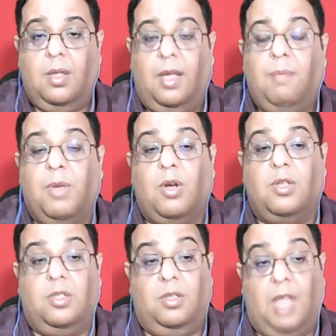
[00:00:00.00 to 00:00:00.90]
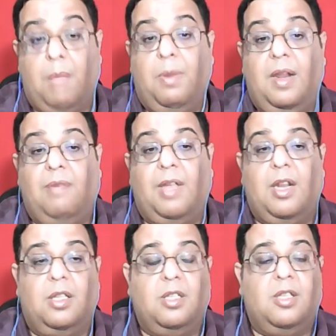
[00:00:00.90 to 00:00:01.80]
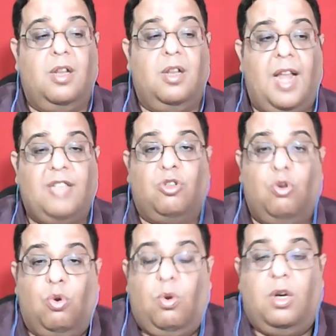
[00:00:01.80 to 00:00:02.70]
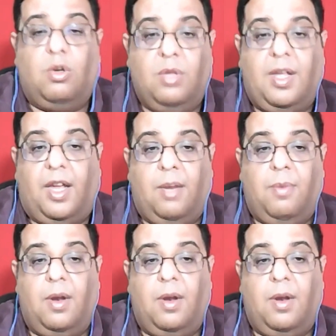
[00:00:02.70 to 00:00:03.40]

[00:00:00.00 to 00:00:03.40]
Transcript: right? Because they believe that it is less cruel to the animal.